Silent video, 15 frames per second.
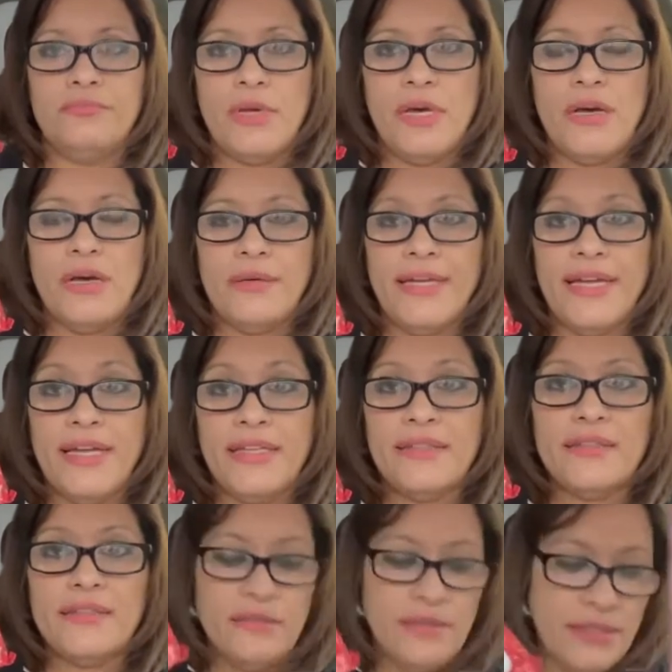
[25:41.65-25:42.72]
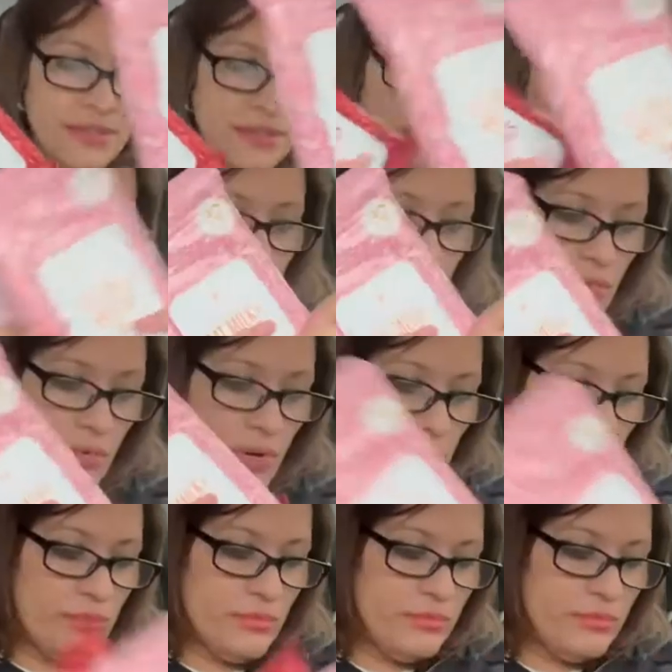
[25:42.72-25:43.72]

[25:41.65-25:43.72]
uh, get this time around.